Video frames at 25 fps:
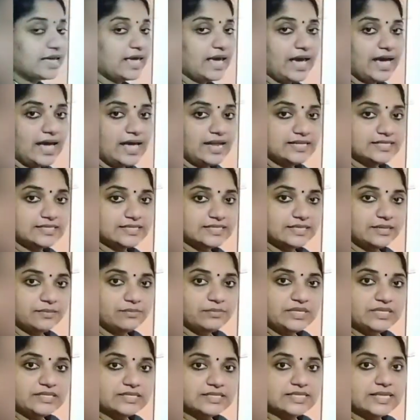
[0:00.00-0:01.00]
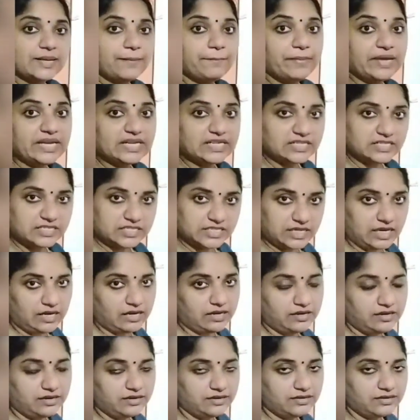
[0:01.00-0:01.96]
calcium is the metal